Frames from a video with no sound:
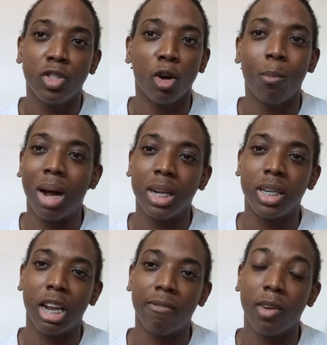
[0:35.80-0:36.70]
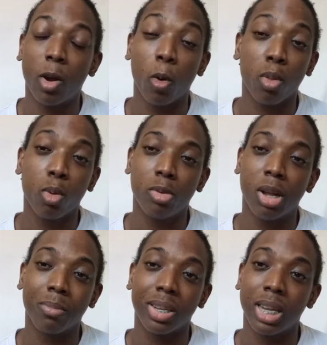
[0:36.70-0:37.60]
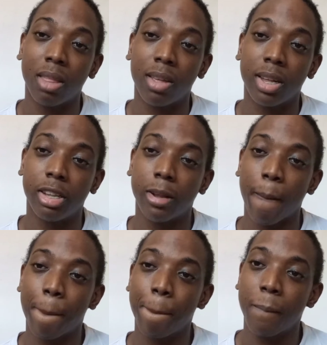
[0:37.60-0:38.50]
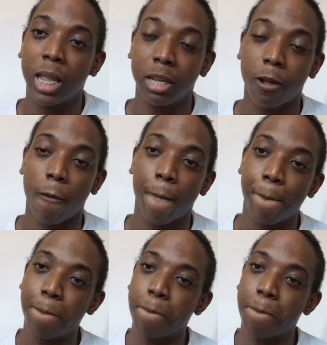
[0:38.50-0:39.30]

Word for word: no man should ever go through something like this. Let's go.